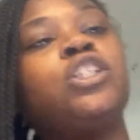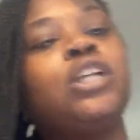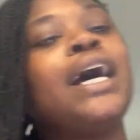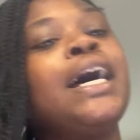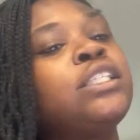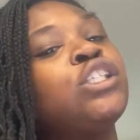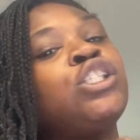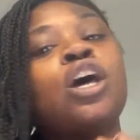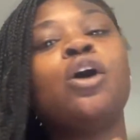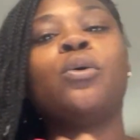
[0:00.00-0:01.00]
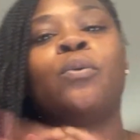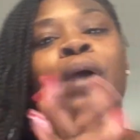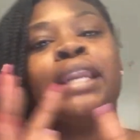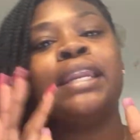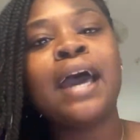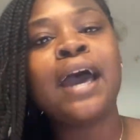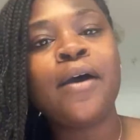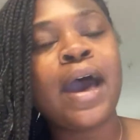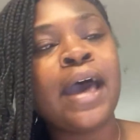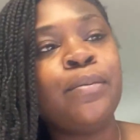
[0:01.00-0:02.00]
you guys. So right
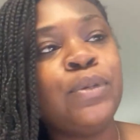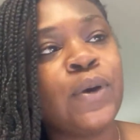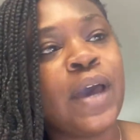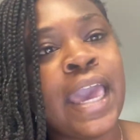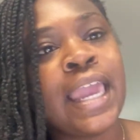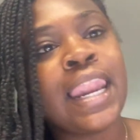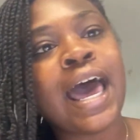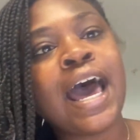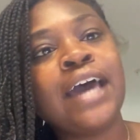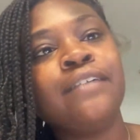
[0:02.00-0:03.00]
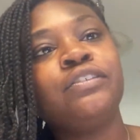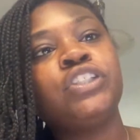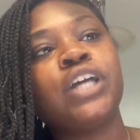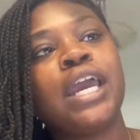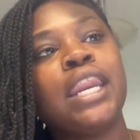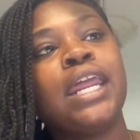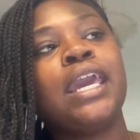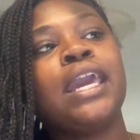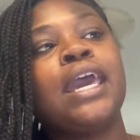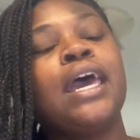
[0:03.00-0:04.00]
now I am doing a live
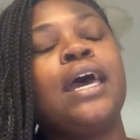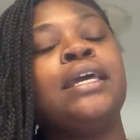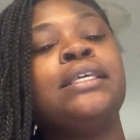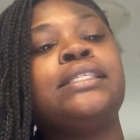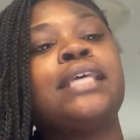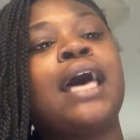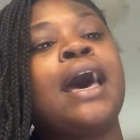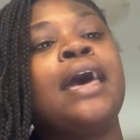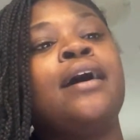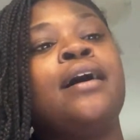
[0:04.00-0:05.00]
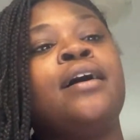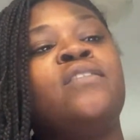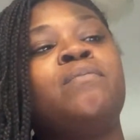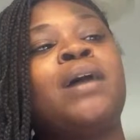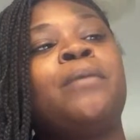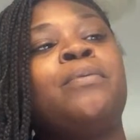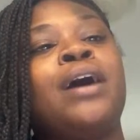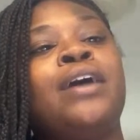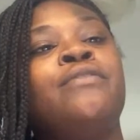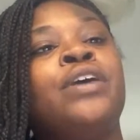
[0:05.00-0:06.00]
training inside of my
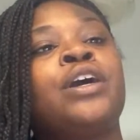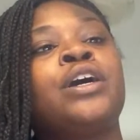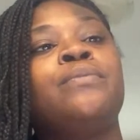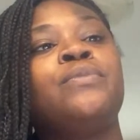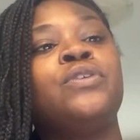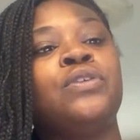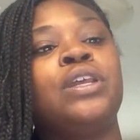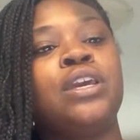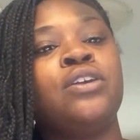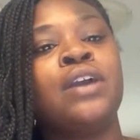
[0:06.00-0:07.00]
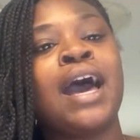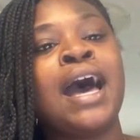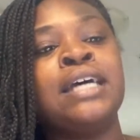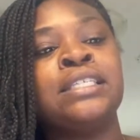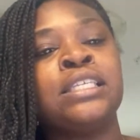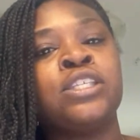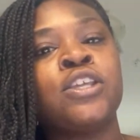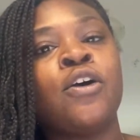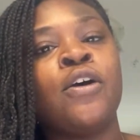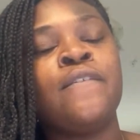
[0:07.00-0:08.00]
private community, you guys. And
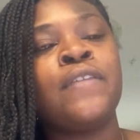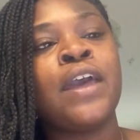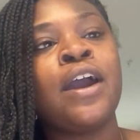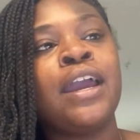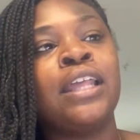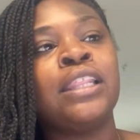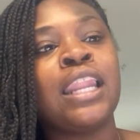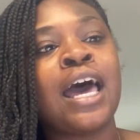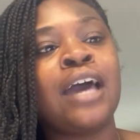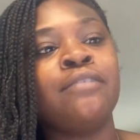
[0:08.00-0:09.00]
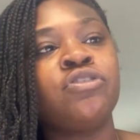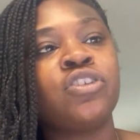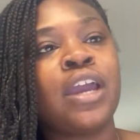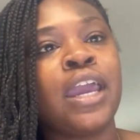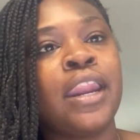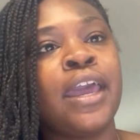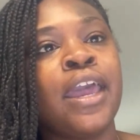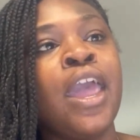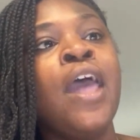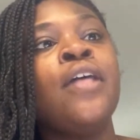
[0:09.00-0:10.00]
so if they're in the live
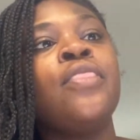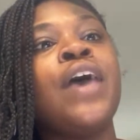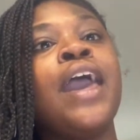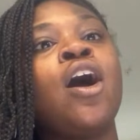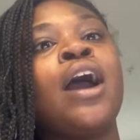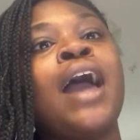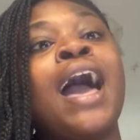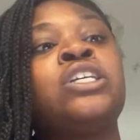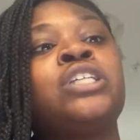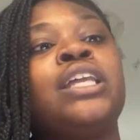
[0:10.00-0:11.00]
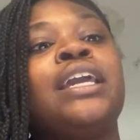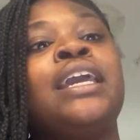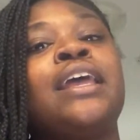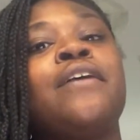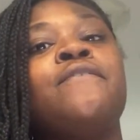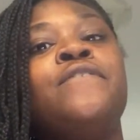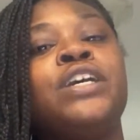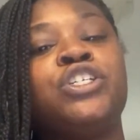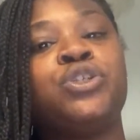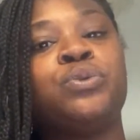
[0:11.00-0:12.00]
training, they are actually getting
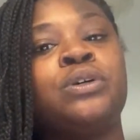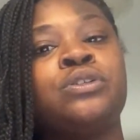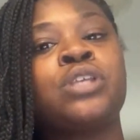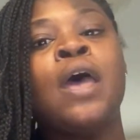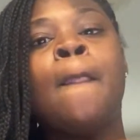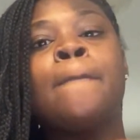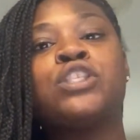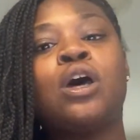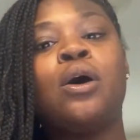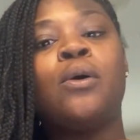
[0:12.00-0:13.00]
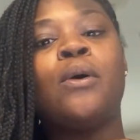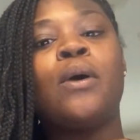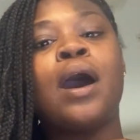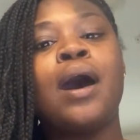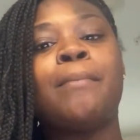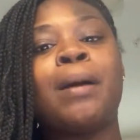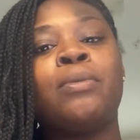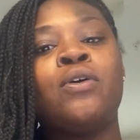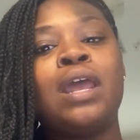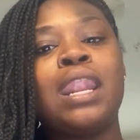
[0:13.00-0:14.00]
visuals. So I'm
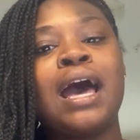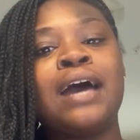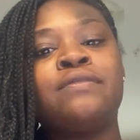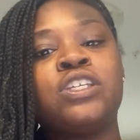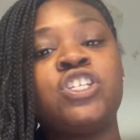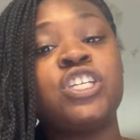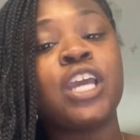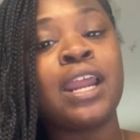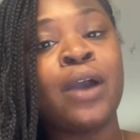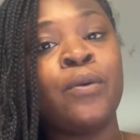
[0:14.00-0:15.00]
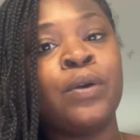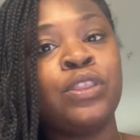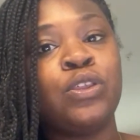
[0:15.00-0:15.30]
going live to share that with